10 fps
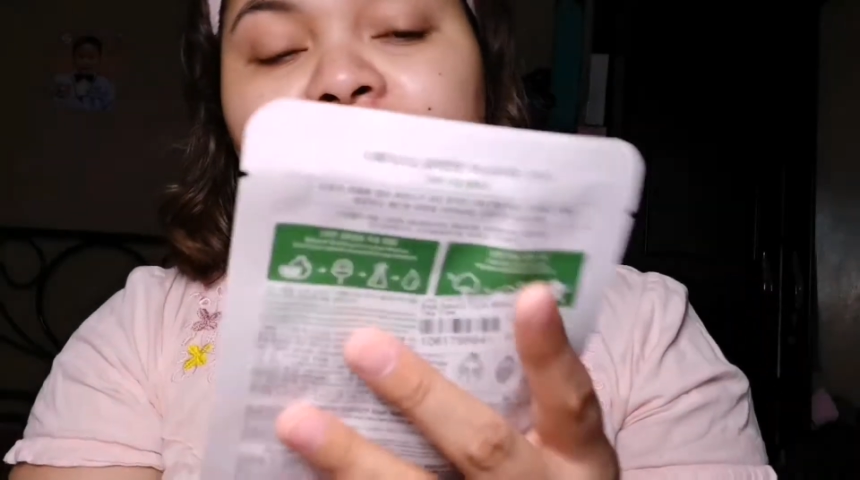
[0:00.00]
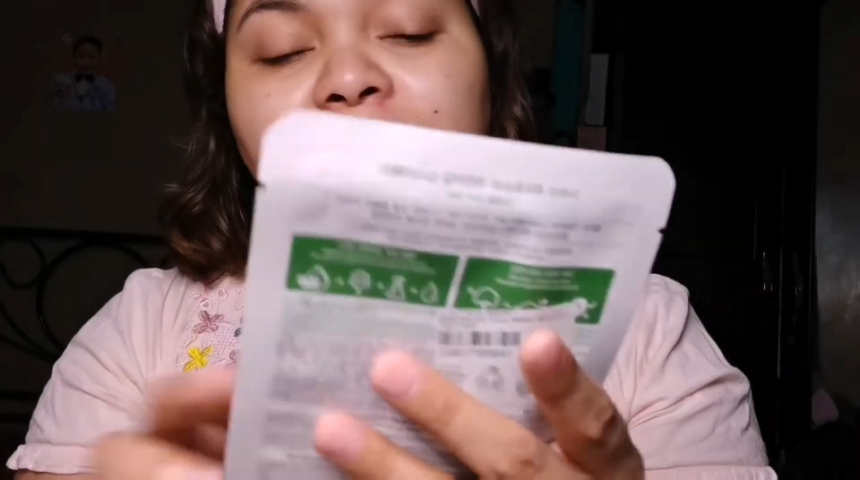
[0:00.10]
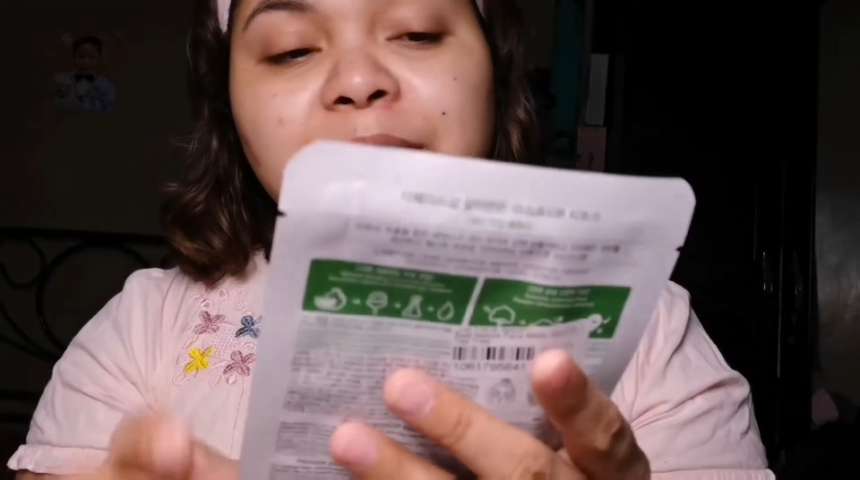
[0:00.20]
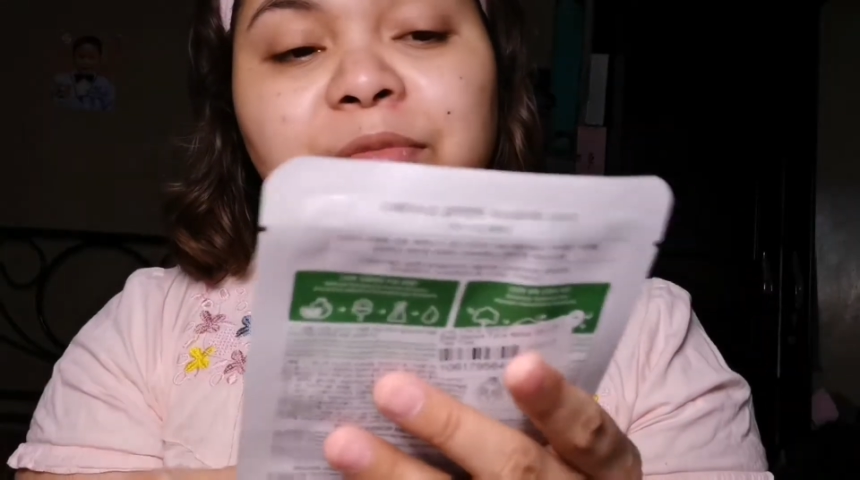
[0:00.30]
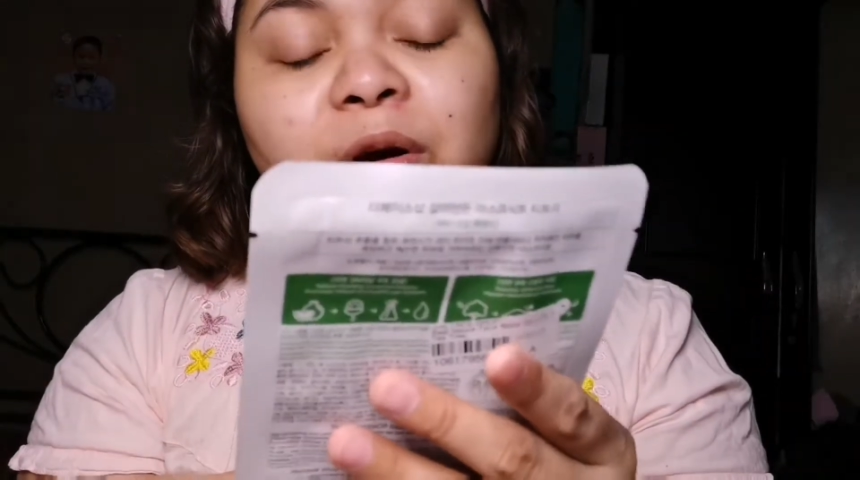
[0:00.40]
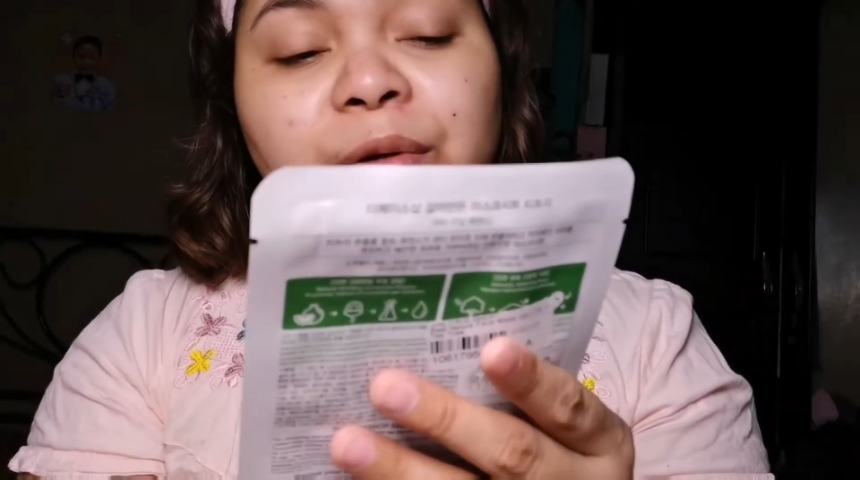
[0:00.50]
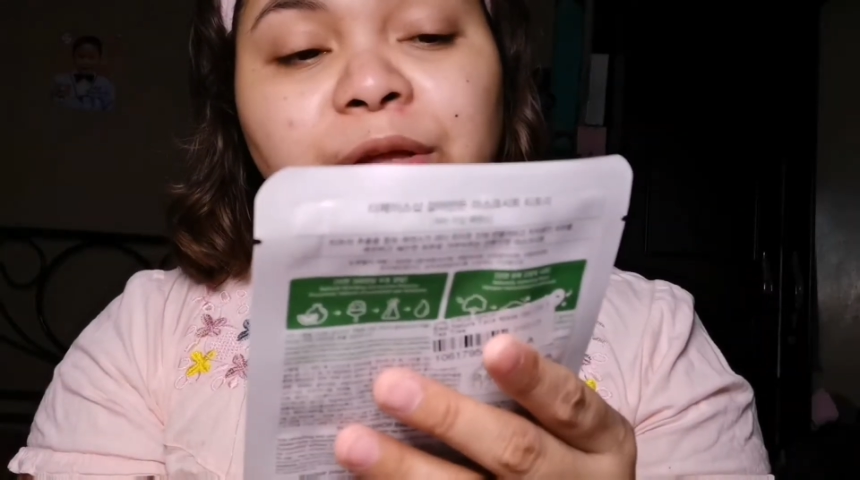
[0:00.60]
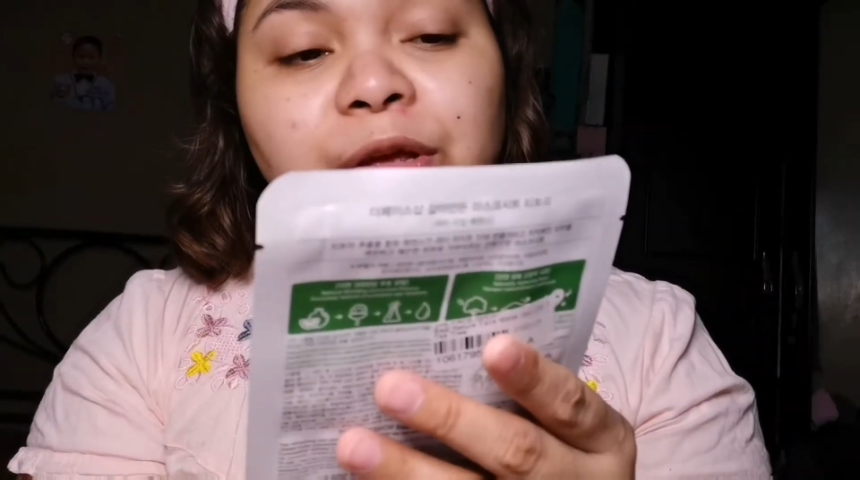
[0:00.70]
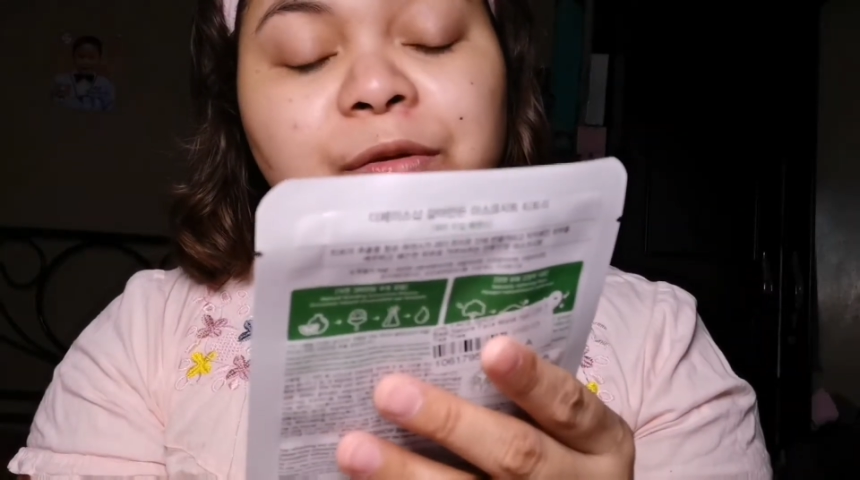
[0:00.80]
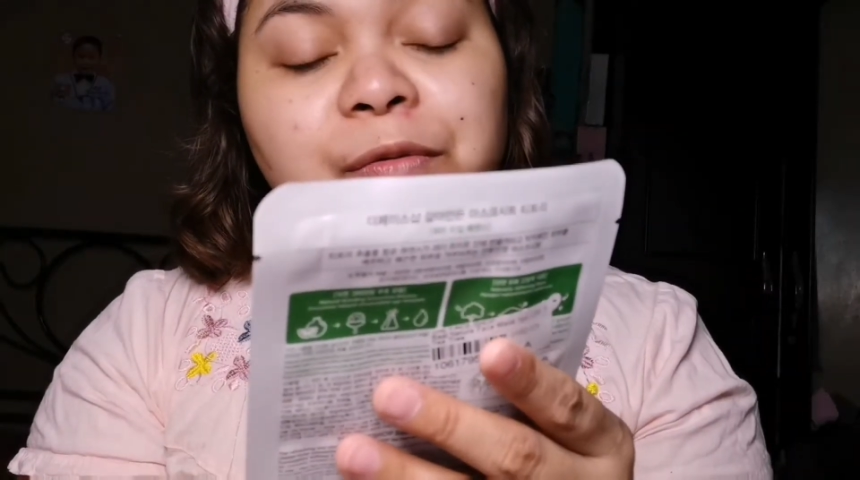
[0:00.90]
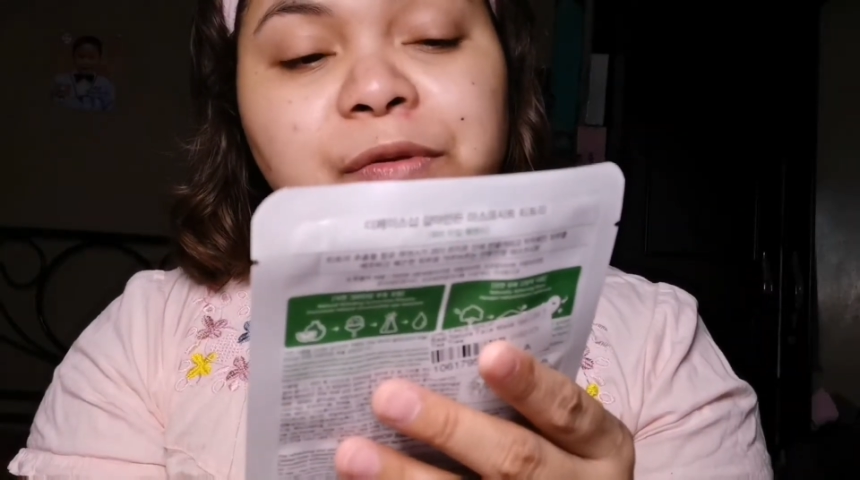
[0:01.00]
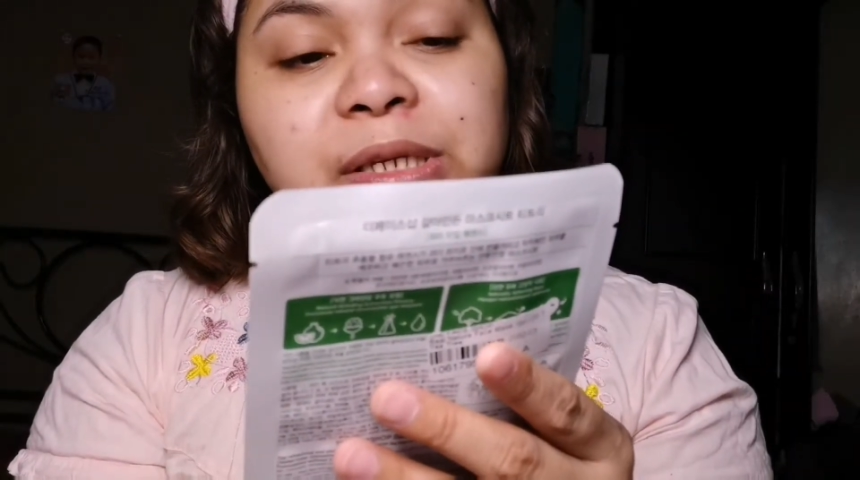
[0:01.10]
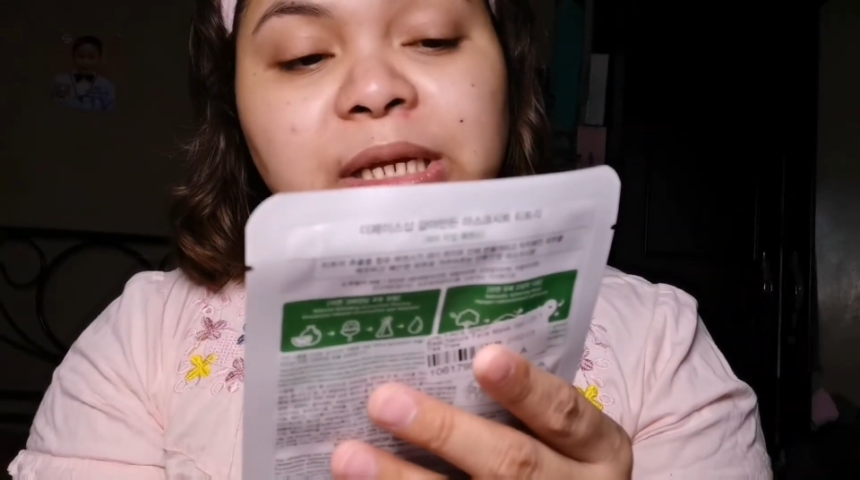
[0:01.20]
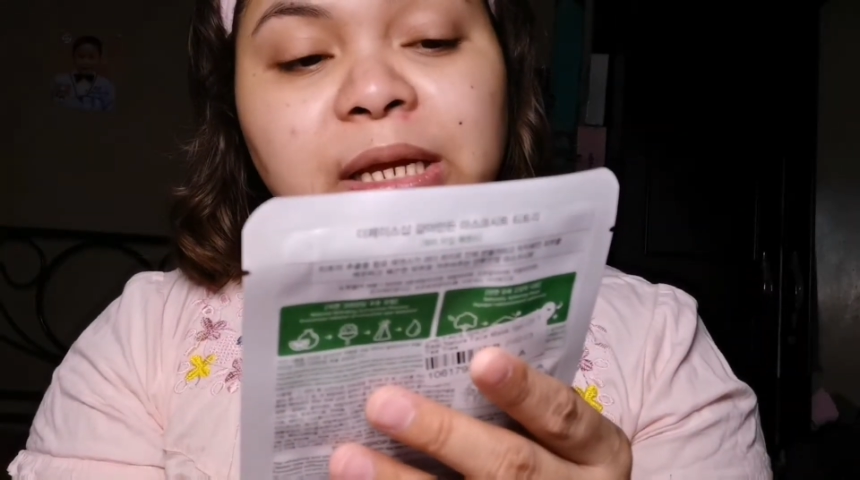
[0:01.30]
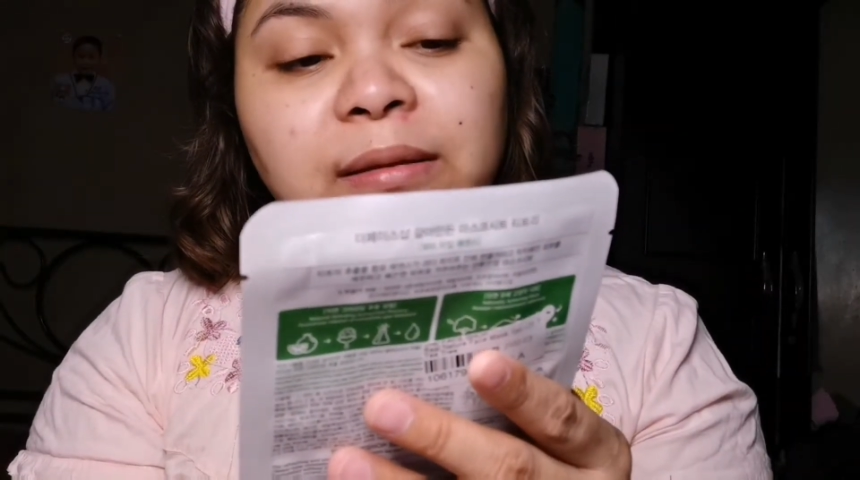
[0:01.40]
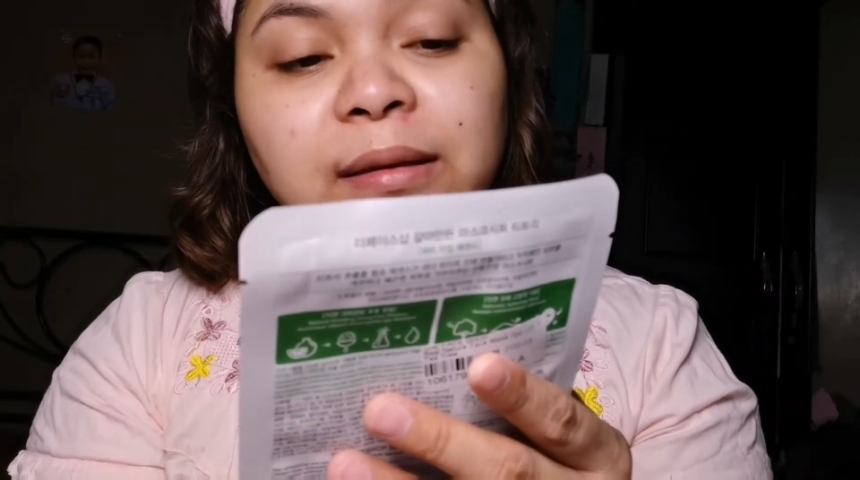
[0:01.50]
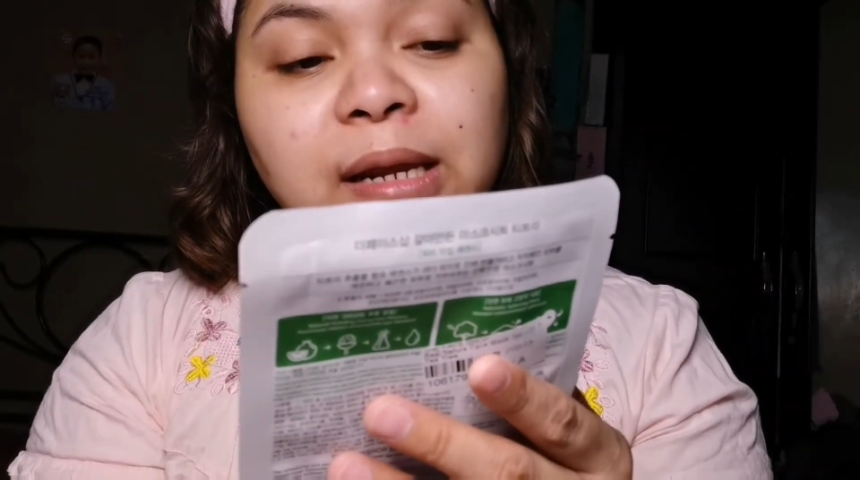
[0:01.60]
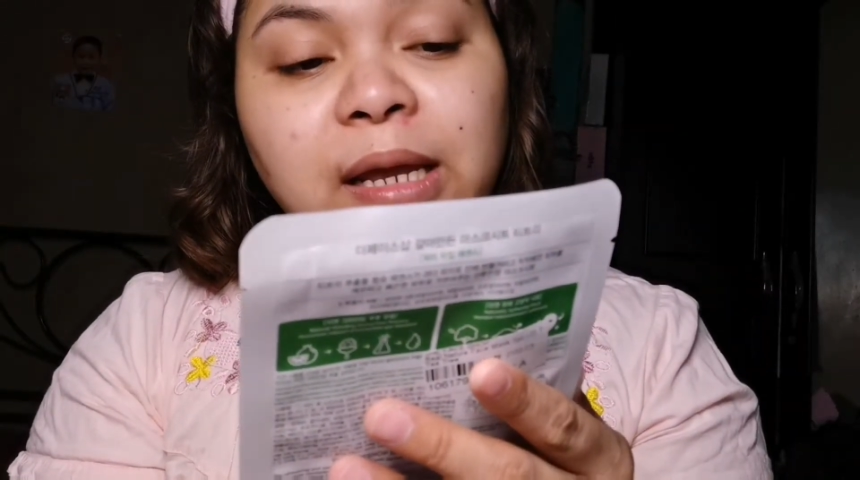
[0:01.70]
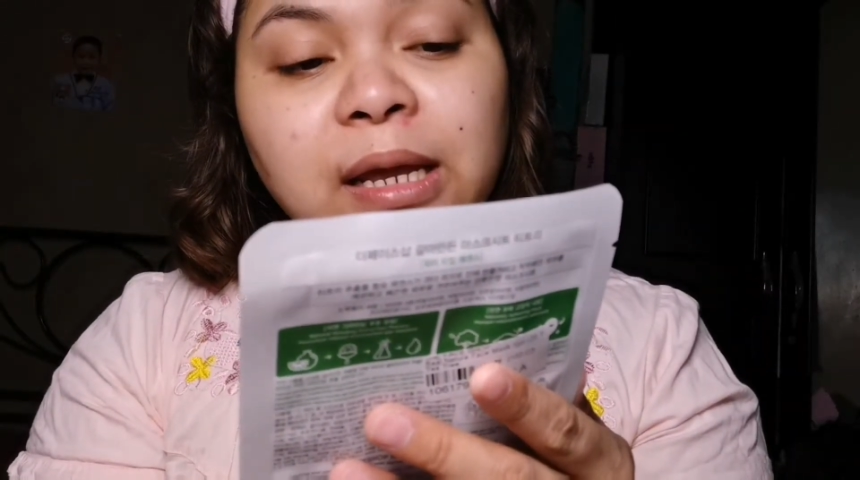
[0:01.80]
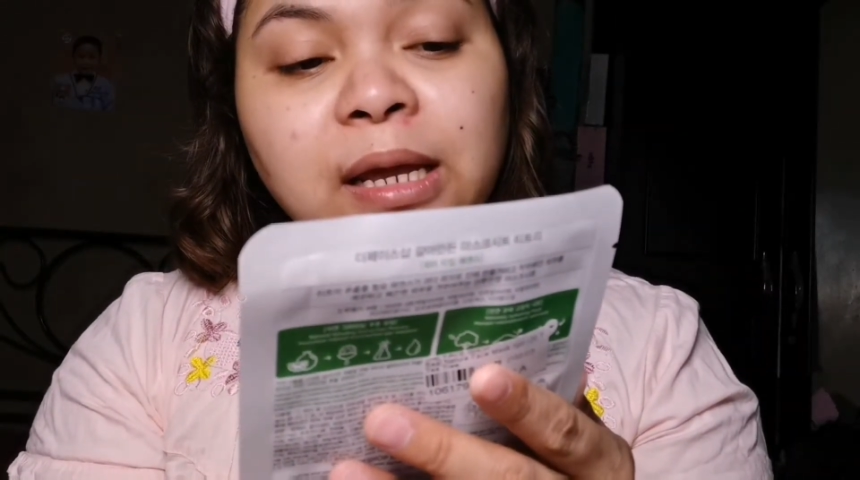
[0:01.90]
I'm going to use
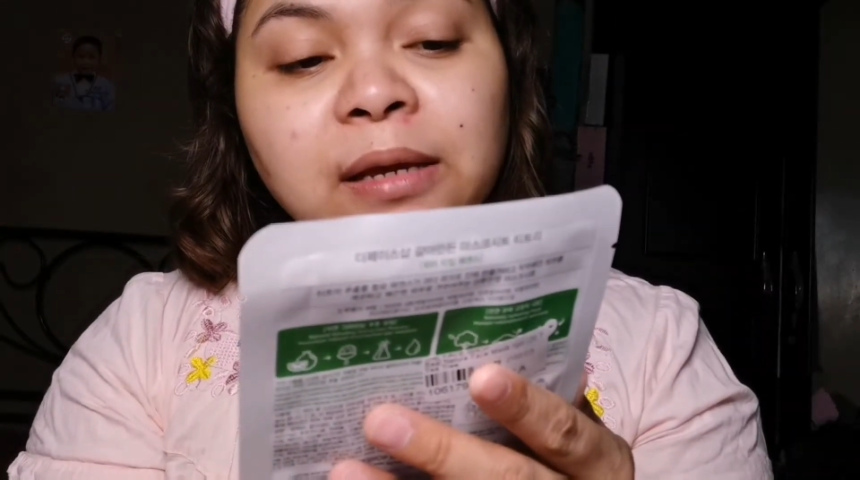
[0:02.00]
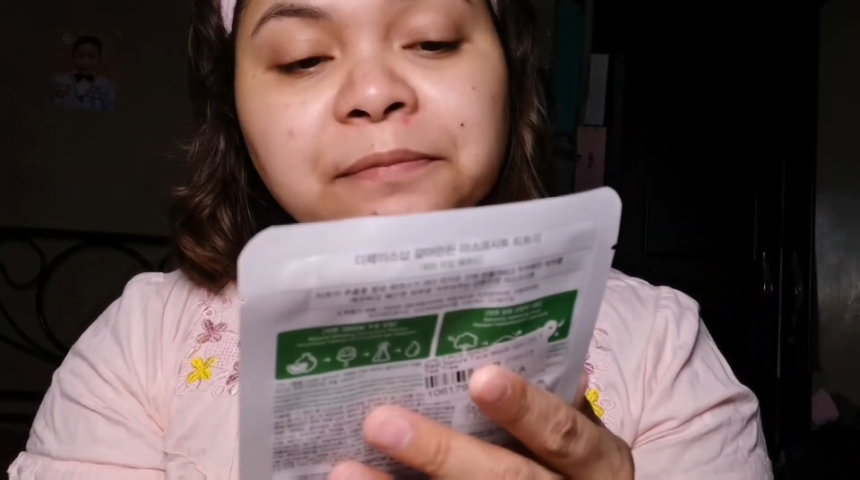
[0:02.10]
T3